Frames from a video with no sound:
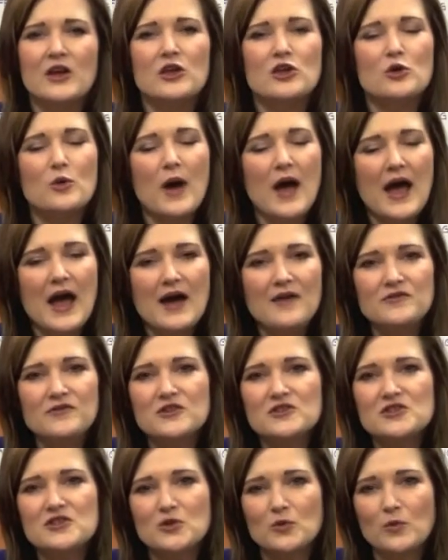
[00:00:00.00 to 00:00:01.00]
You have
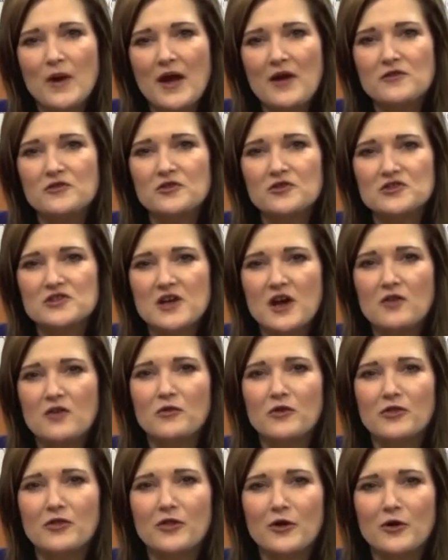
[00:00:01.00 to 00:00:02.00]
to surround yourself
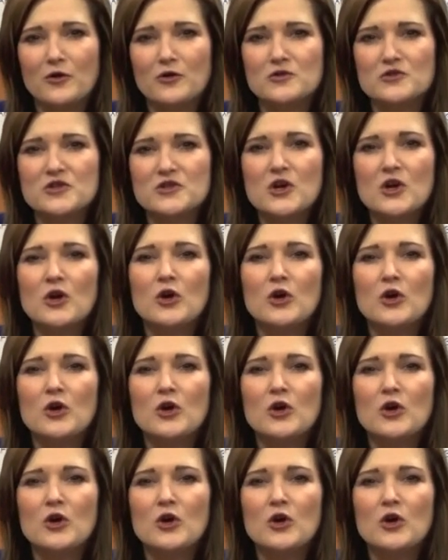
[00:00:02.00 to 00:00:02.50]
with those